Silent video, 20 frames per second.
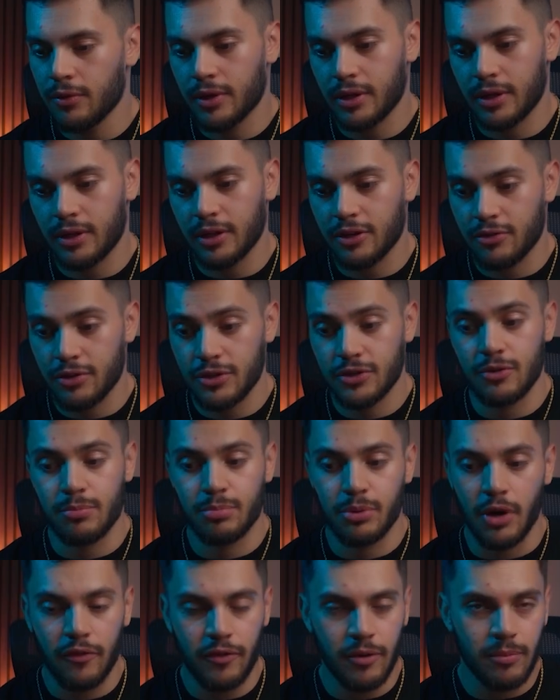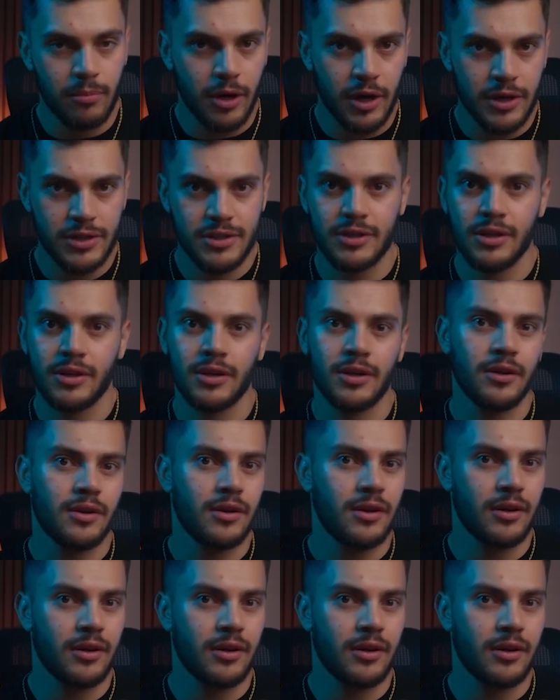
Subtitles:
you can increase your profit margin.